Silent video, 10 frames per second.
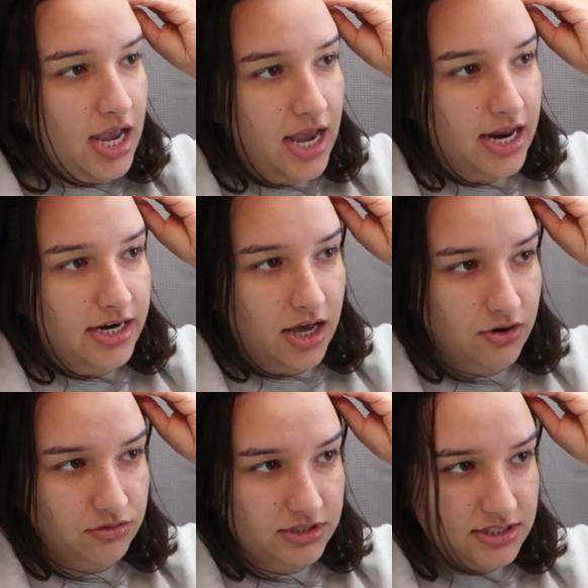And not
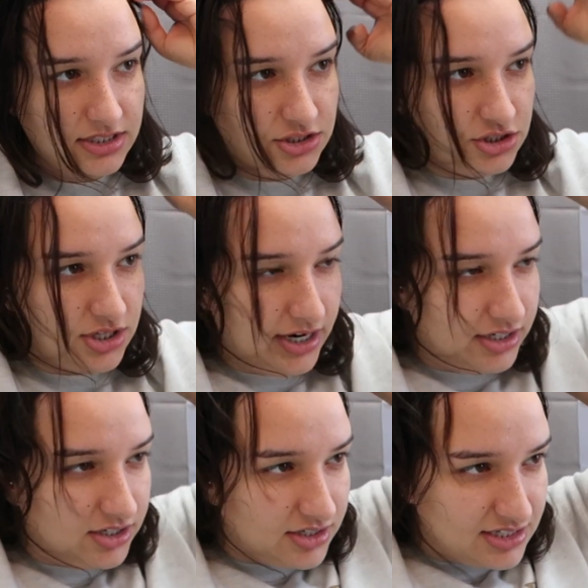only is it
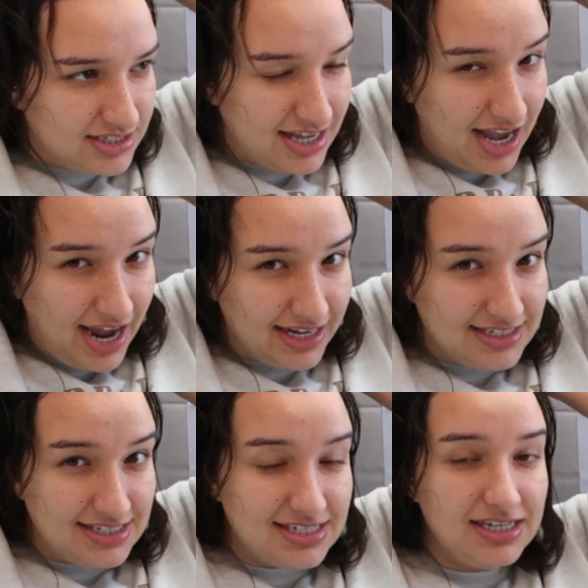shinier, is that I
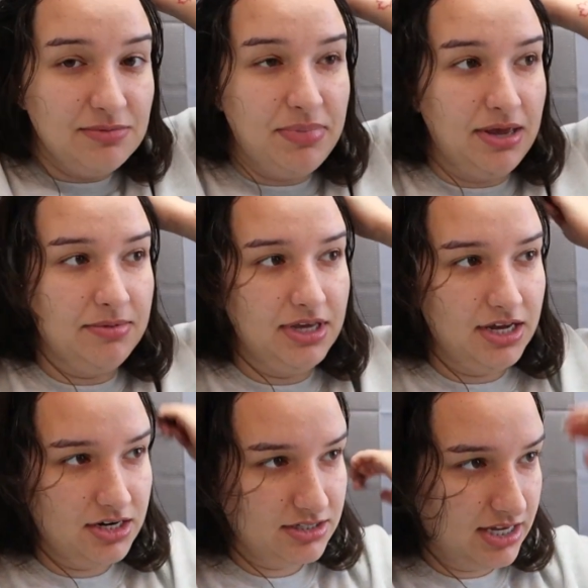see baby
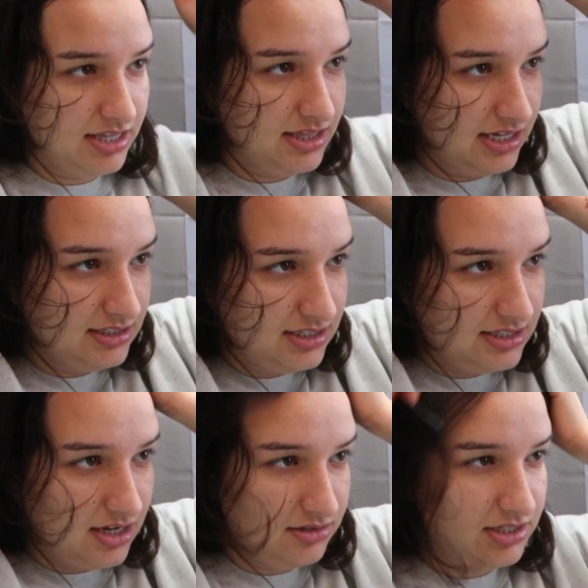hairs, and that's the
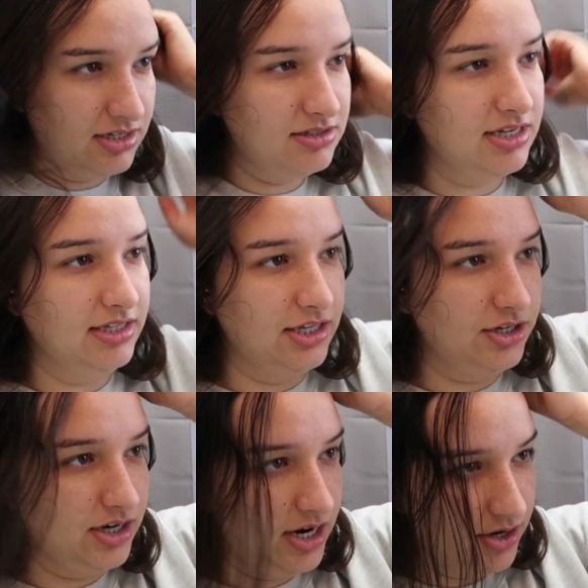telltale sign that
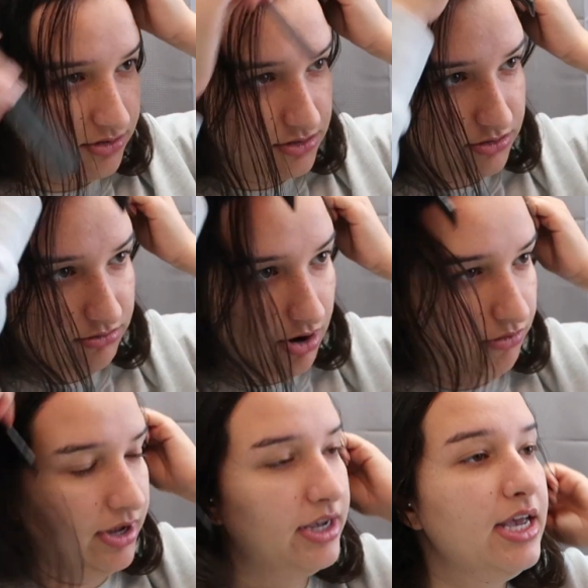your hair is
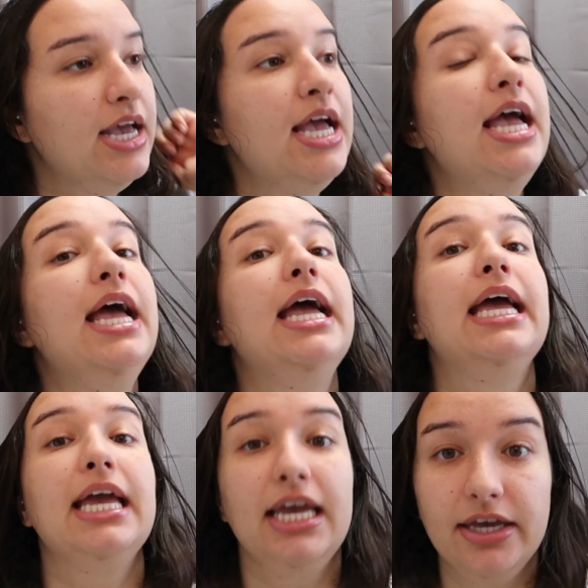growing.
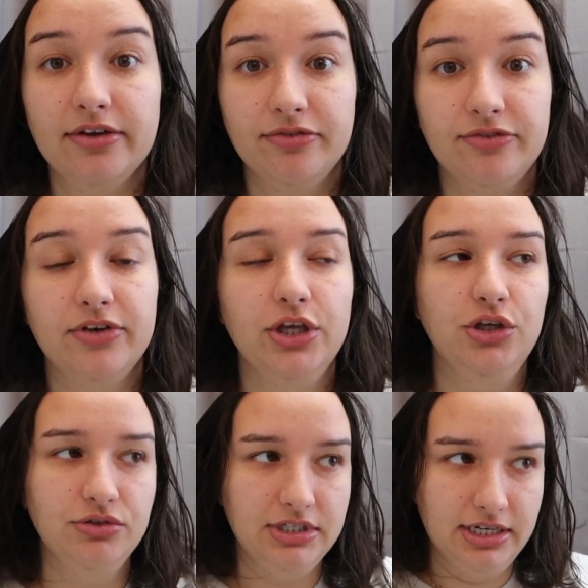If
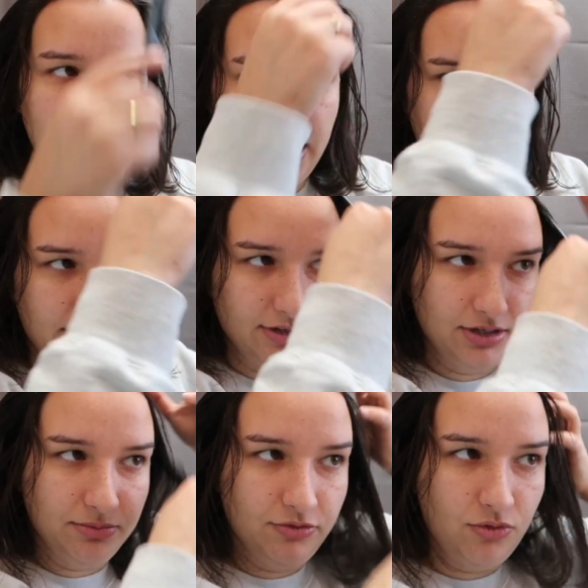you didn't have hair
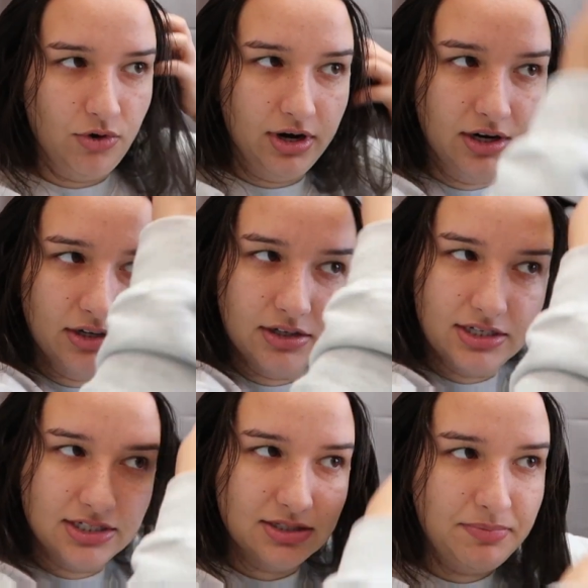there before,
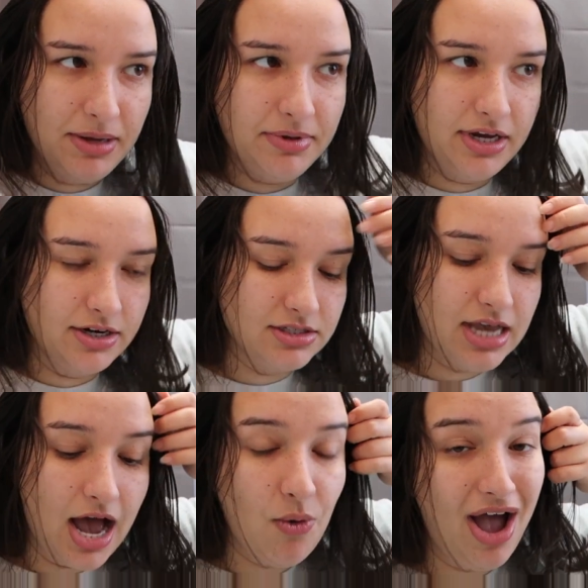is baby hairs.
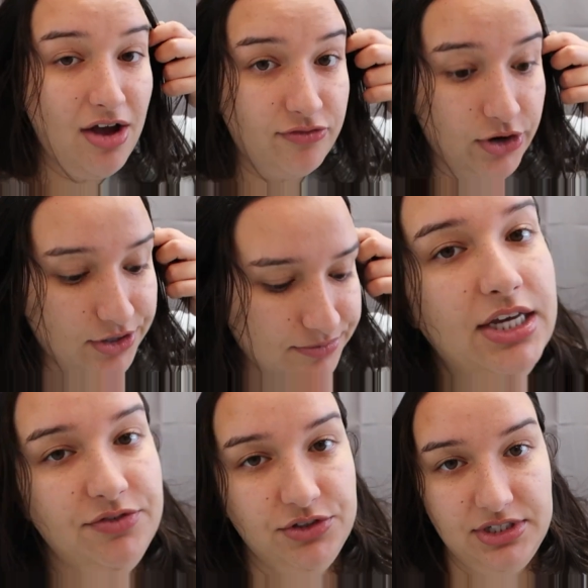However,
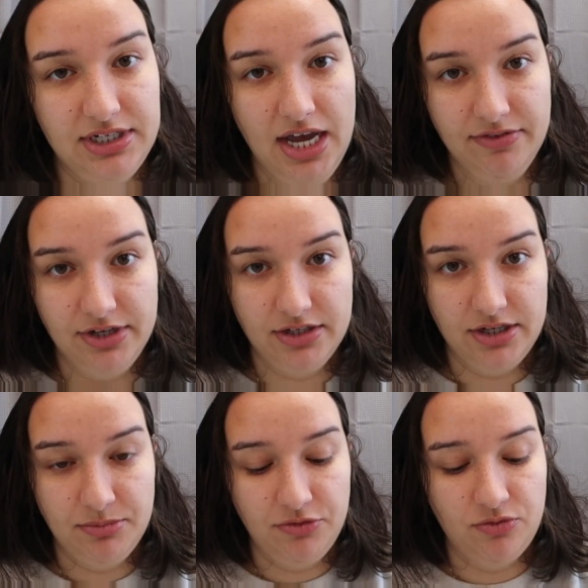if you did have hair
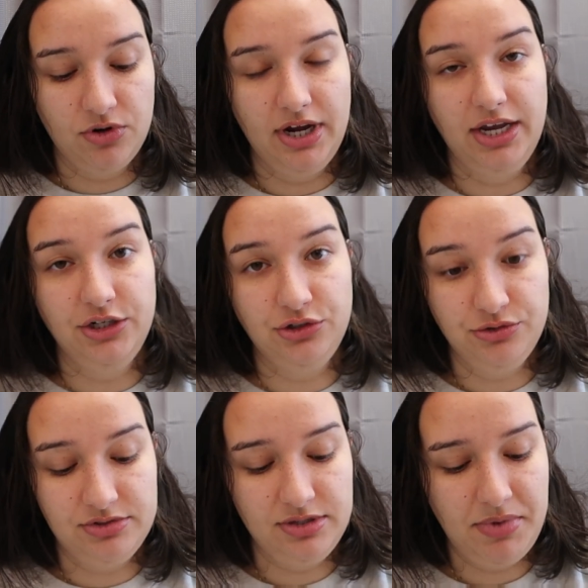there before and you
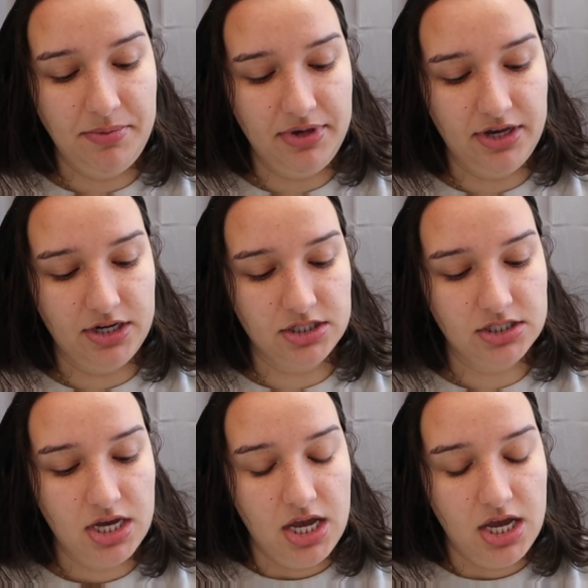do see baby hairs,